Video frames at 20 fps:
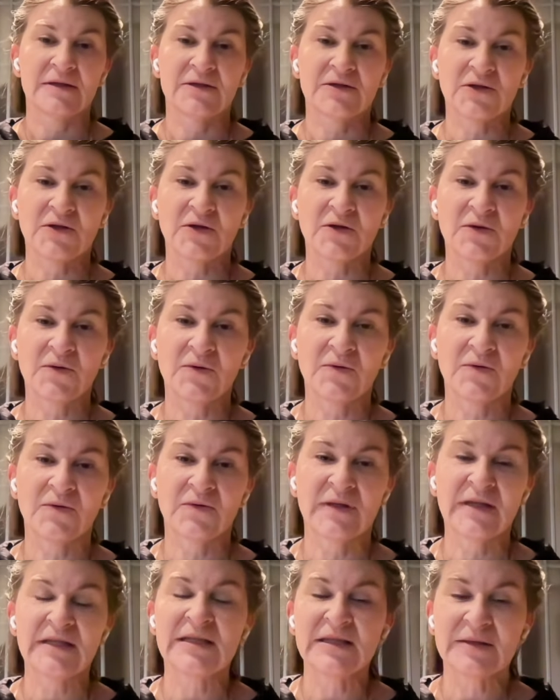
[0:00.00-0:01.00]
So
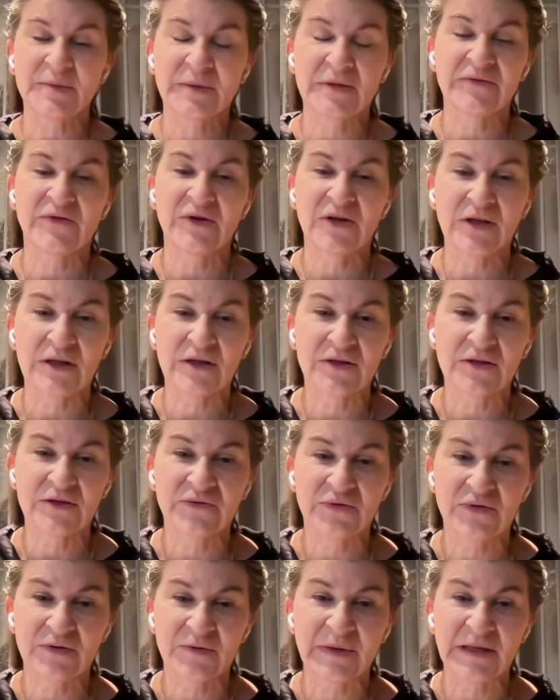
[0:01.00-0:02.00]
this has been very
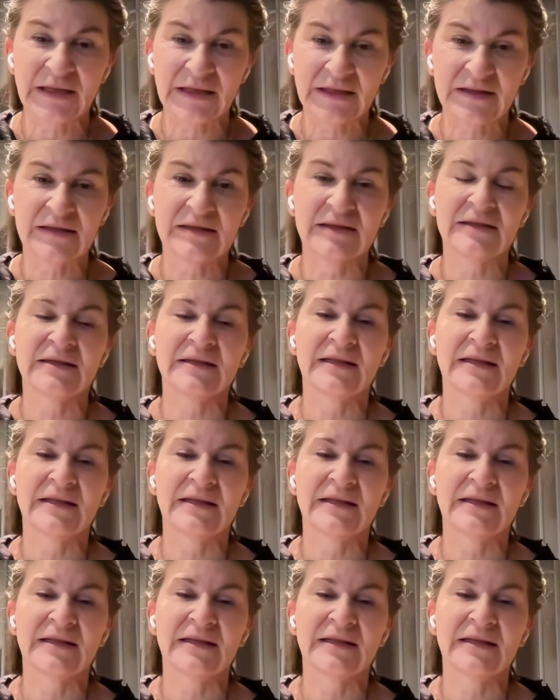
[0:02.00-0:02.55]
good for me.